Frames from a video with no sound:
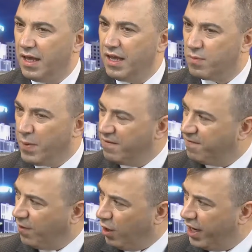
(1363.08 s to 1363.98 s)
he's been
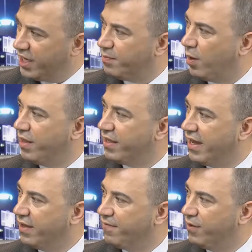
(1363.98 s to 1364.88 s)
fined by the
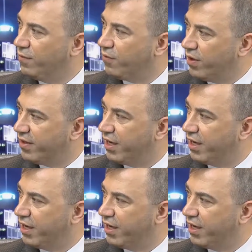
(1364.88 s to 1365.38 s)
AFL for his